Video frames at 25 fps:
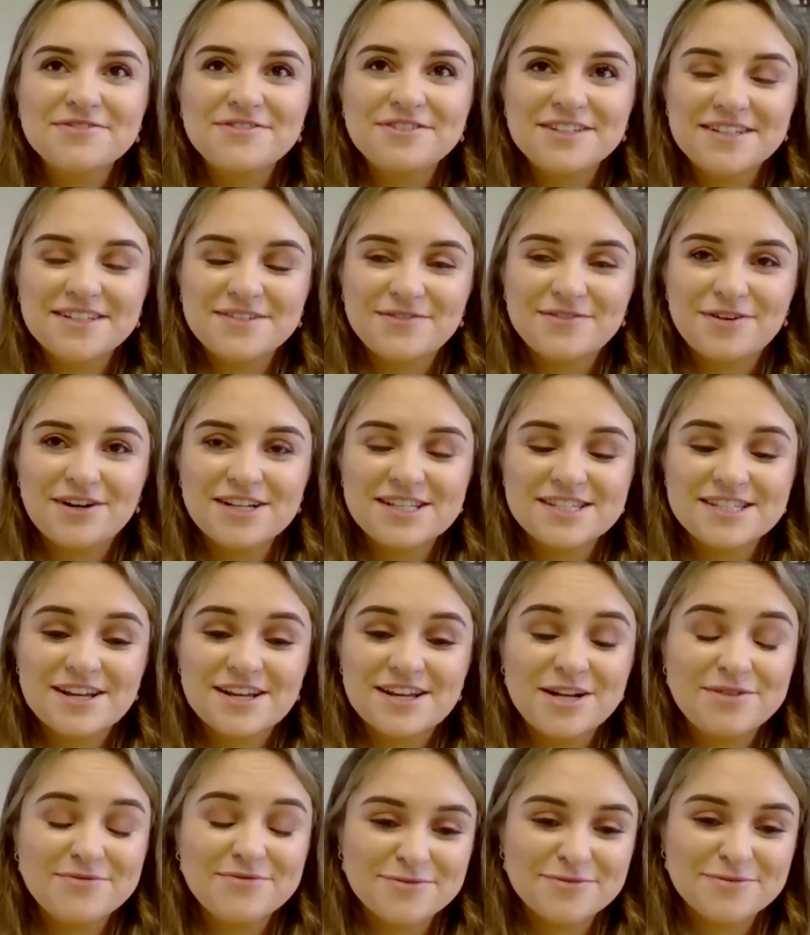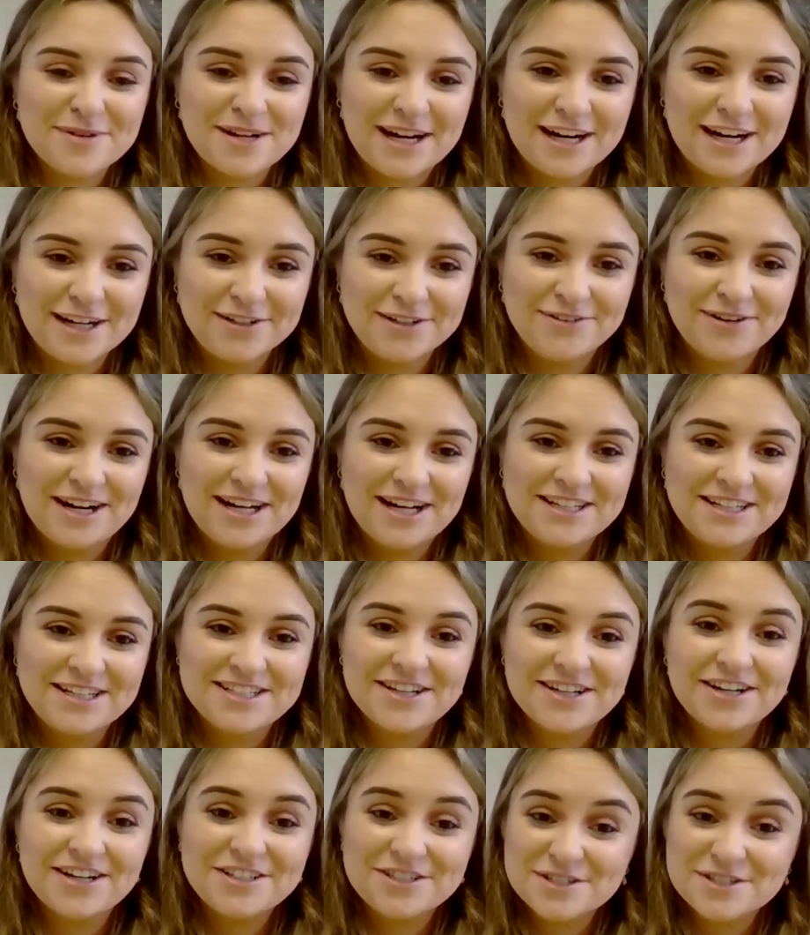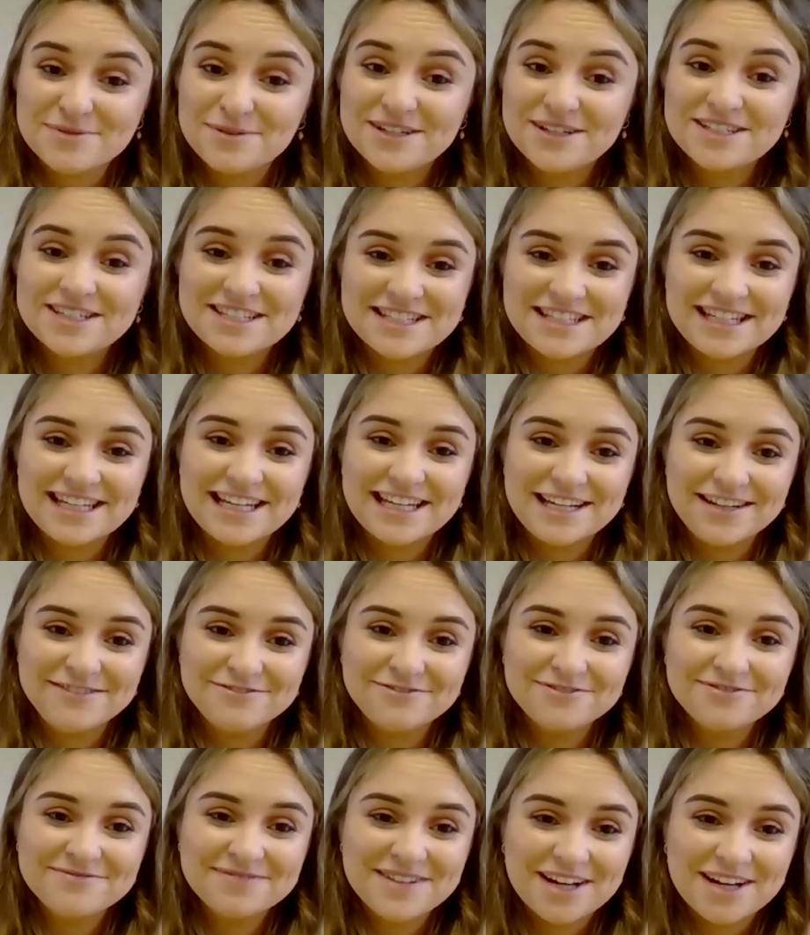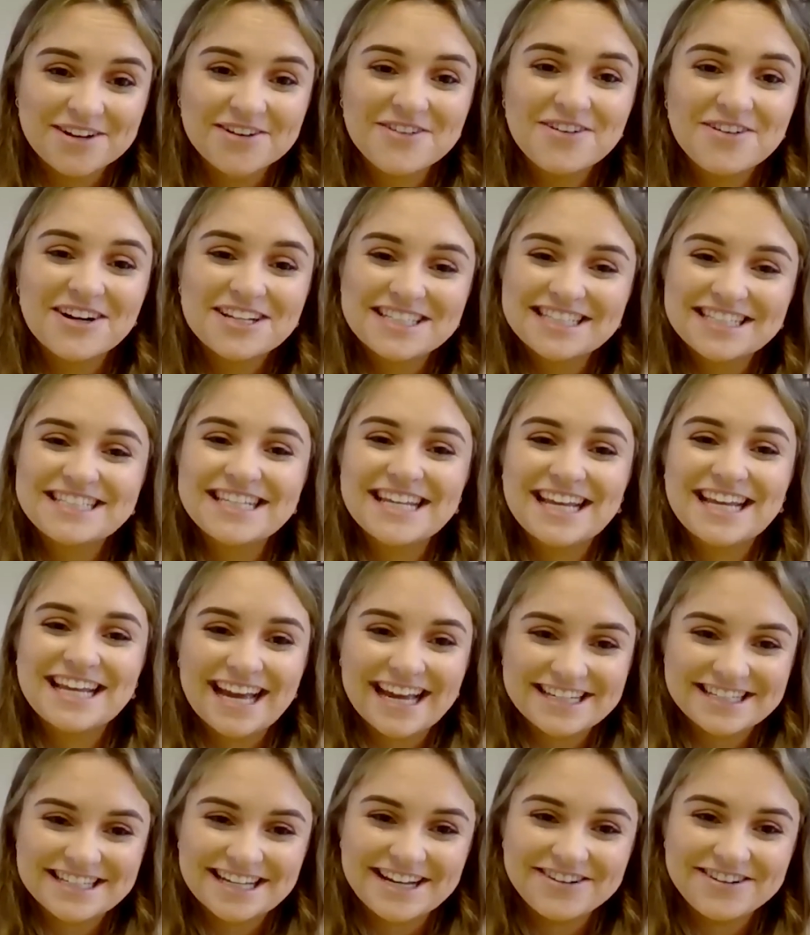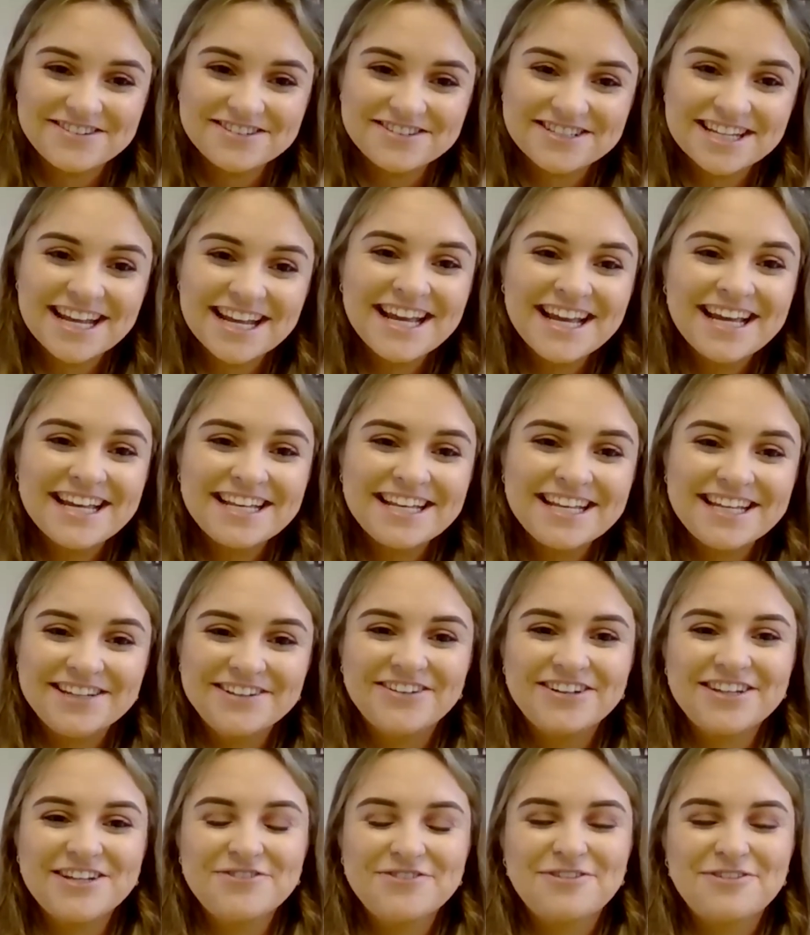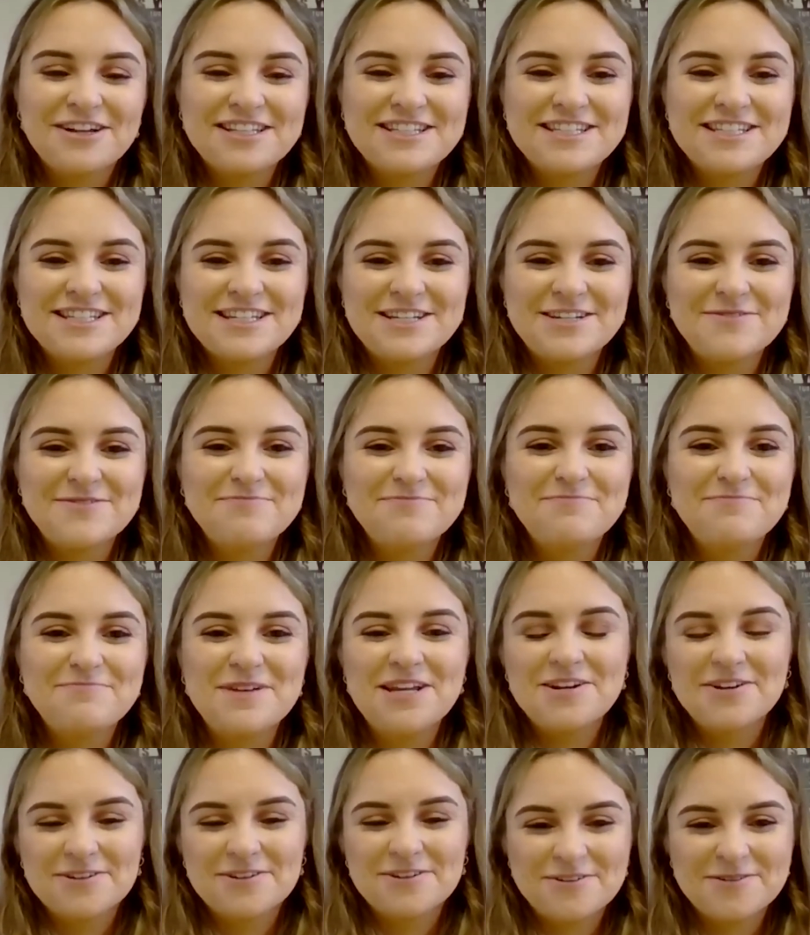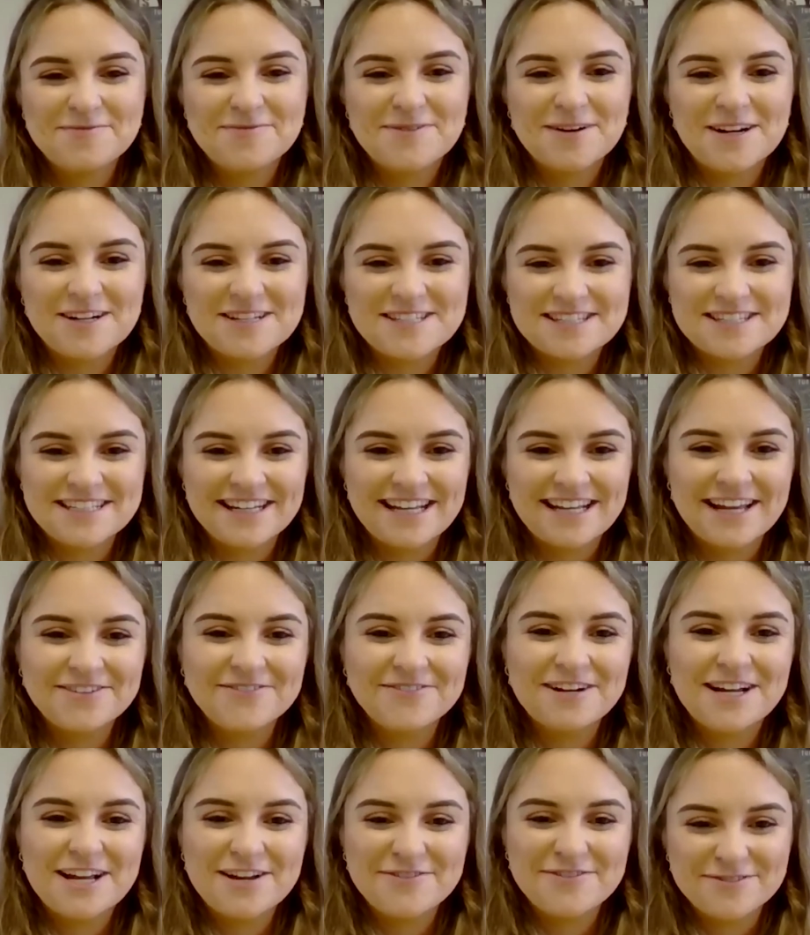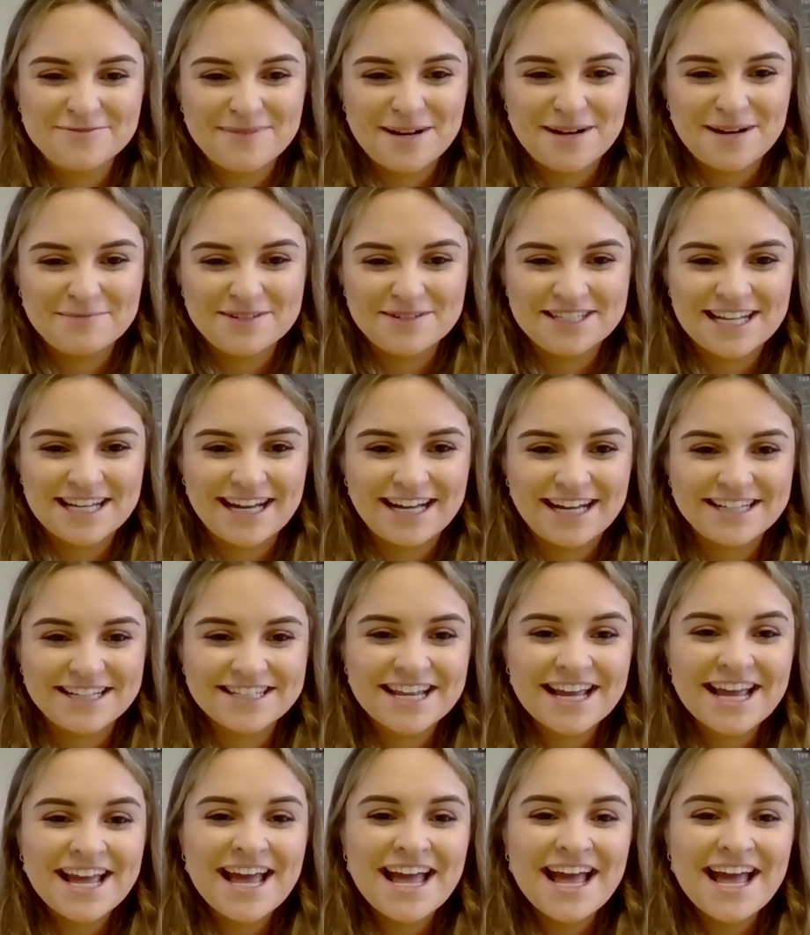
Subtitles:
of it was I'm from Carlow and I just wanted to leave. I wanted to get out. You know, you want to be your own person, get away from mom and dad.